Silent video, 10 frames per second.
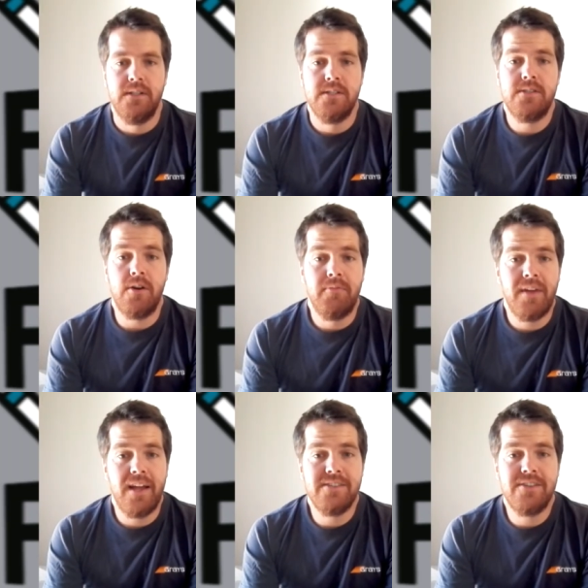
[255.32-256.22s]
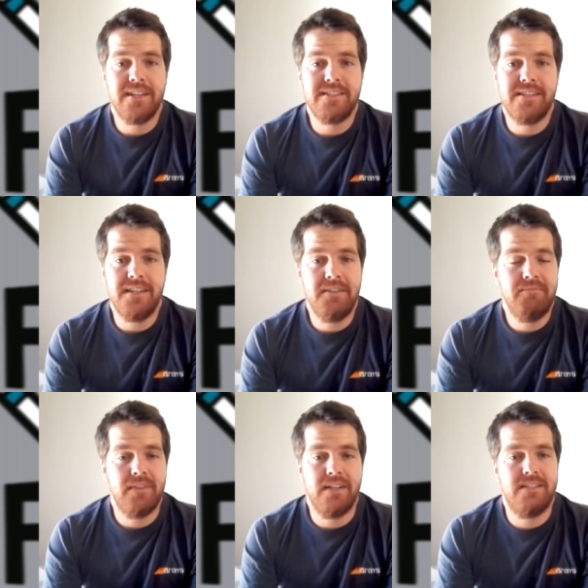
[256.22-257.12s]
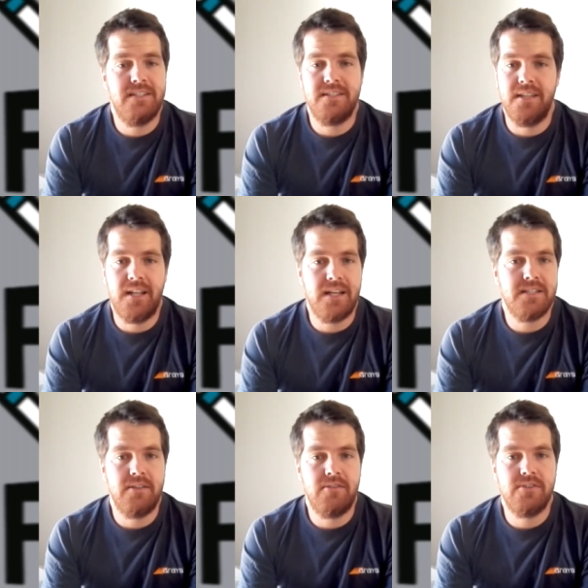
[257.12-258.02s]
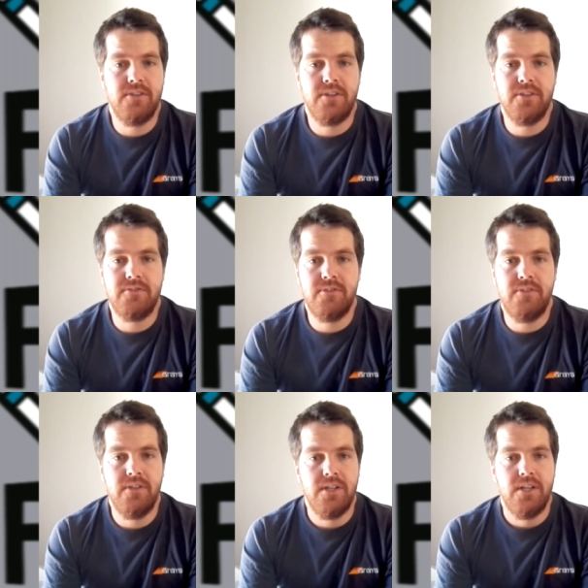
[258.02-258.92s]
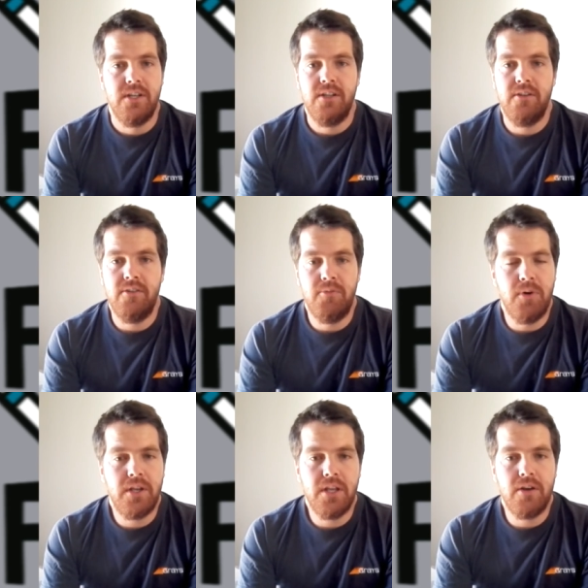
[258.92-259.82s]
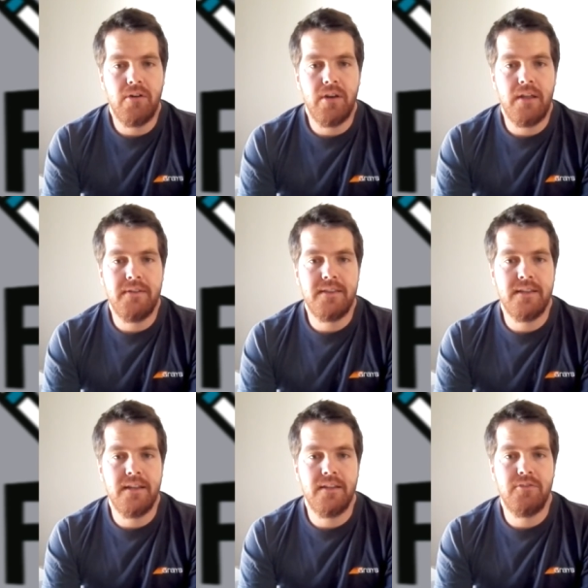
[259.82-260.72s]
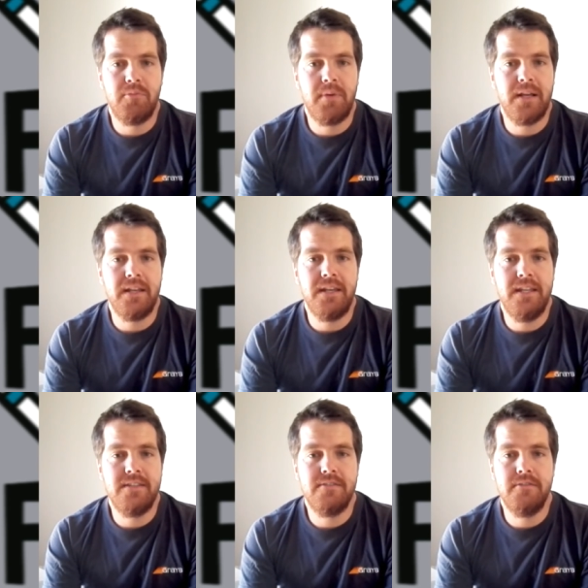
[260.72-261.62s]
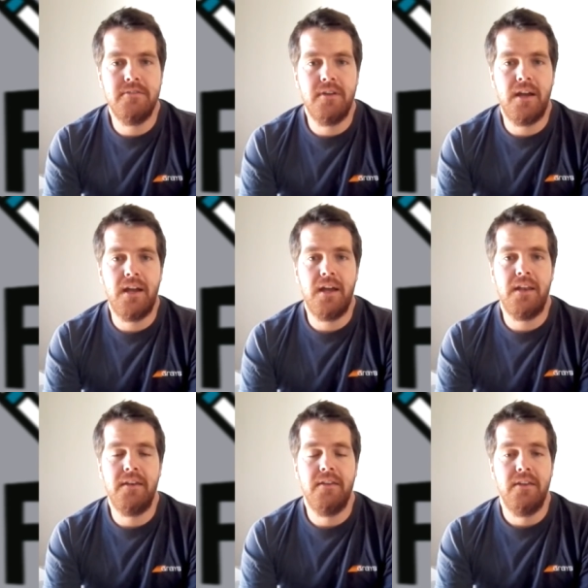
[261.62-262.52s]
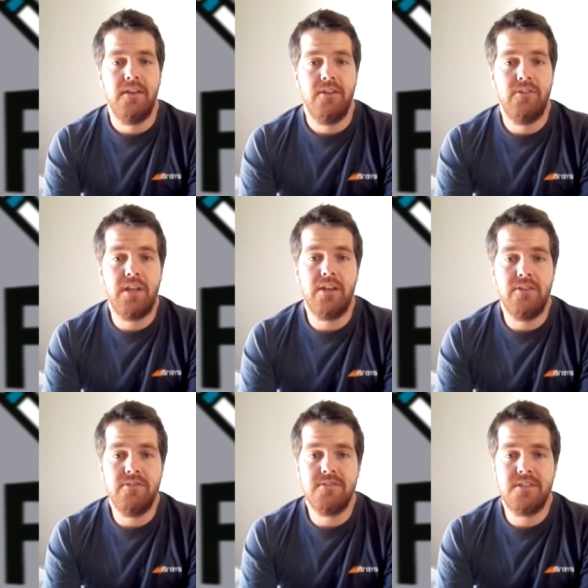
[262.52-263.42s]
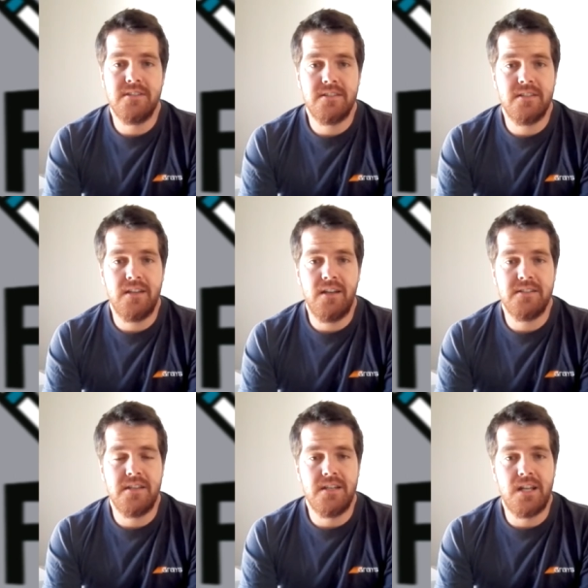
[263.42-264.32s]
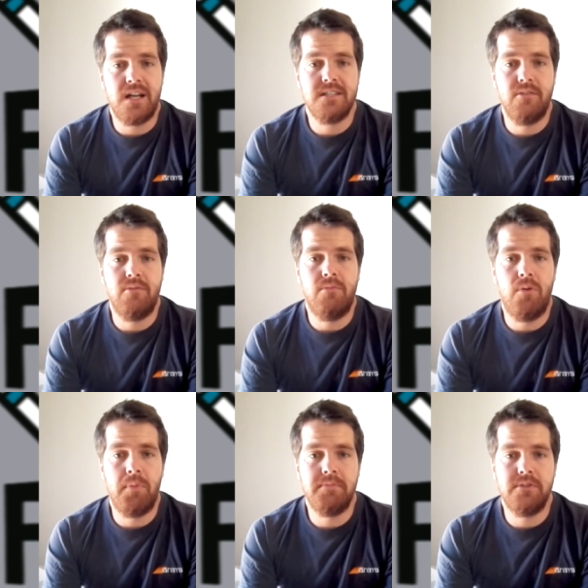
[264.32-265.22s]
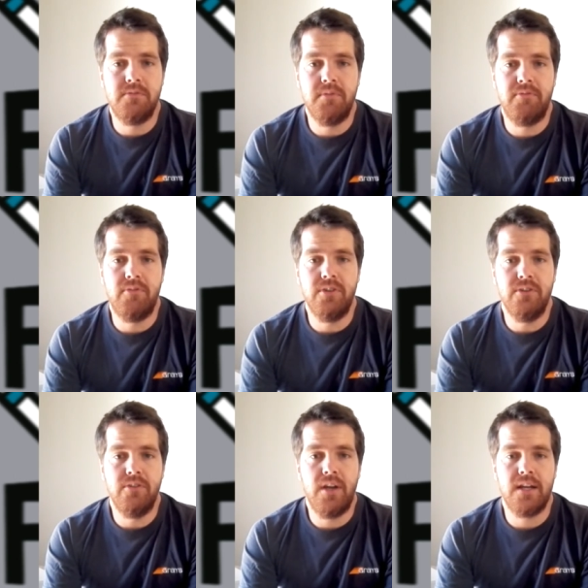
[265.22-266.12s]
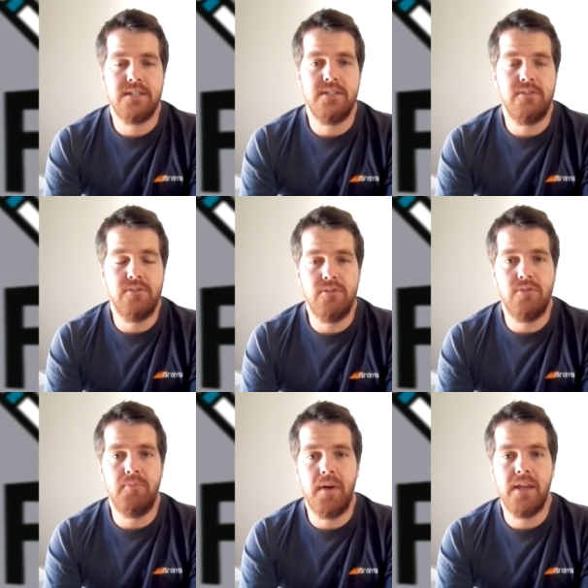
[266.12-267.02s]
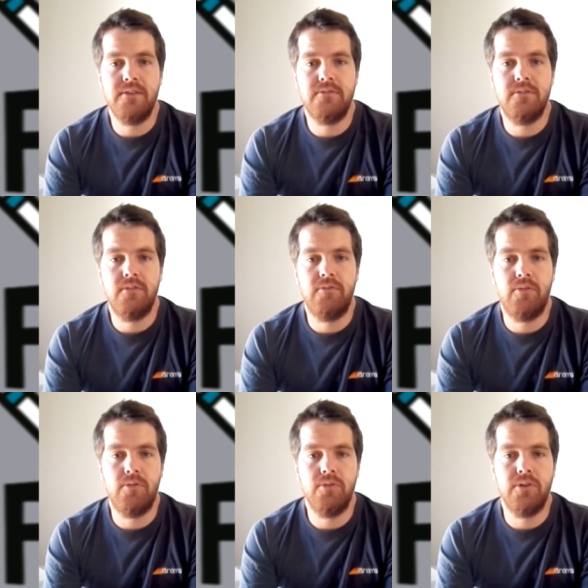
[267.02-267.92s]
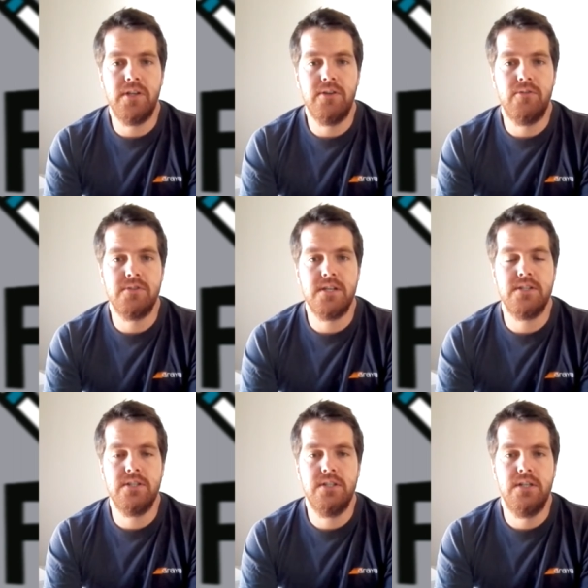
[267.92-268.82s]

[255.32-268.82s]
So, as you can see, it's just a nice little circuit drill. You're working on everything that your player needs to, and you can use this as a nice little warm-up drill before you actually do your main drill for your indoor session.